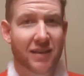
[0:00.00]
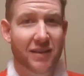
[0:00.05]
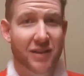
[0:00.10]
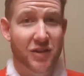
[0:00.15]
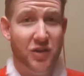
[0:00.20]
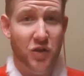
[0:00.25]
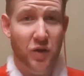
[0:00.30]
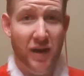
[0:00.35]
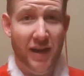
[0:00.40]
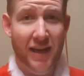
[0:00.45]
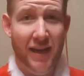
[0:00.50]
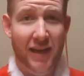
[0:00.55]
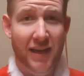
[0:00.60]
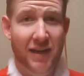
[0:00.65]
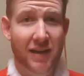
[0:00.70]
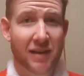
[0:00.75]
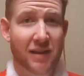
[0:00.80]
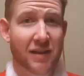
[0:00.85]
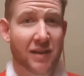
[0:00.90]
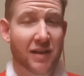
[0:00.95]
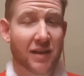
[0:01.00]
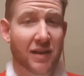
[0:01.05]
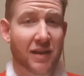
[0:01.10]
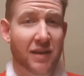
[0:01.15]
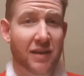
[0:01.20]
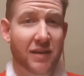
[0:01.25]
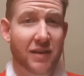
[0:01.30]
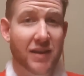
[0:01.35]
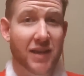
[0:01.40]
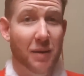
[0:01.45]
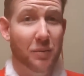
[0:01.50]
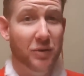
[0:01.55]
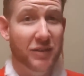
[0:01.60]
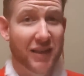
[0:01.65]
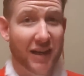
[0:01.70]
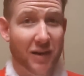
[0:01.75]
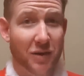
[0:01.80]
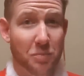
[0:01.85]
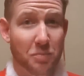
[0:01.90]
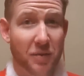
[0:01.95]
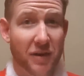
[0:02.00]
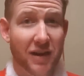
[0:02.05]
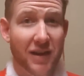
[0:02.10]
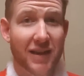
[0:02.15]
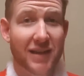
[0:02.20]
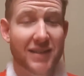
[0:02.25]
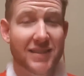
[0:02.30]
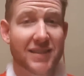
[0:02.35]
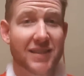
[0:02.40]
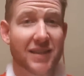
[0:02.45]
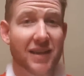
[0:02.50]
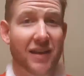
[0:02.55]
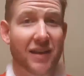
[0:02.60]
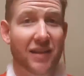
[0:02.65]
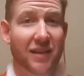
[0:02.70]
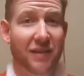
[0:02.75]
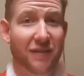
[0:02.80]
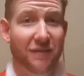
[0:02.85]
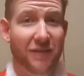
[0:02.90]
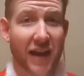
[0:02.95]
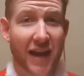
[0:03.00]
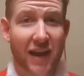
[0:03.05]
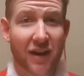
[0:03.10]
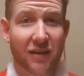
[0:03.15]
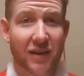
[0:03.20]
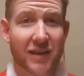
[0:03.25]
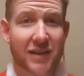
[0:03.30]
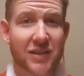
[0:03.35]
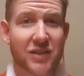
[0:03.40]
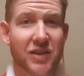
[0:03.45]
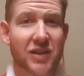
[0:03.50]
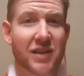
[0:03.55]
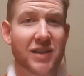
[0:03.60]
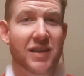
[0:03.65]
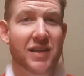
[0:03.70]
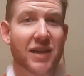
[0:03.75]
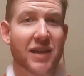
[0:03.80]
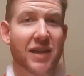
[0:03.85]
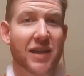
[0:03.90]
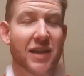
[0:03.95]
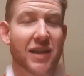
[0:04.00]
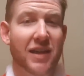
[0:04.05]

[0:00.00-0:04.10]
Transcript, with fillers: The train, the double-decker bus, the fire engine,